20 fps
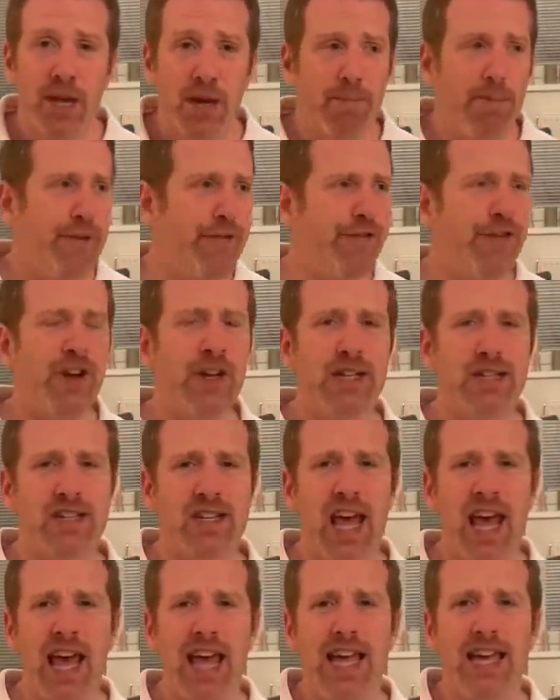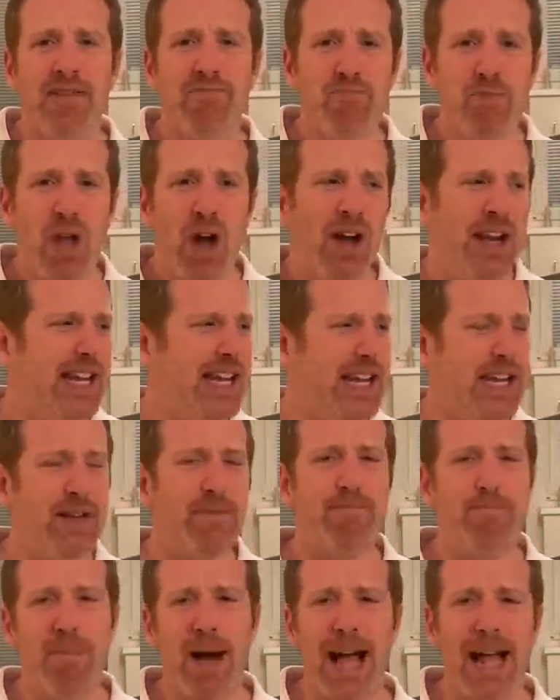But first, hey, I need
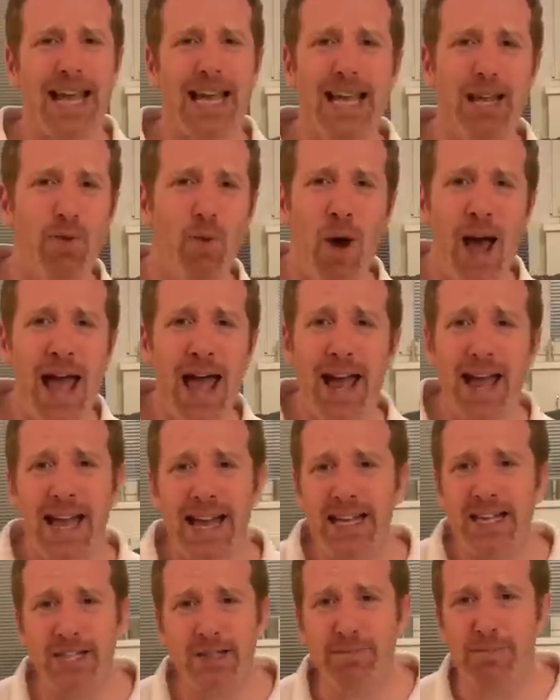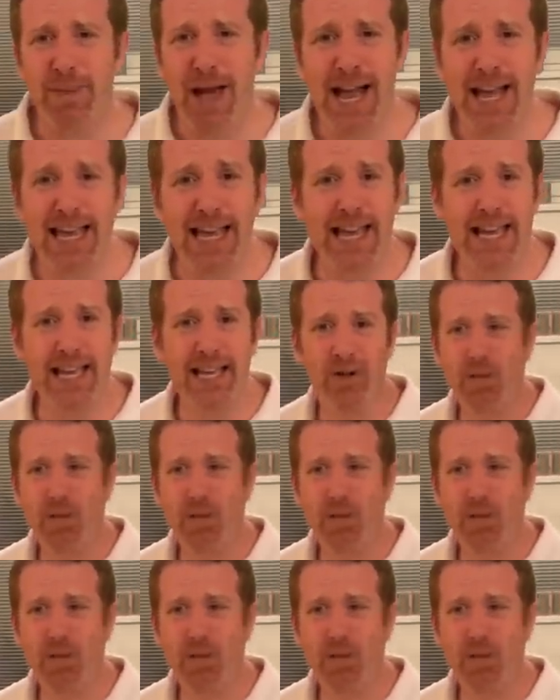Maggie. Where is Maggie?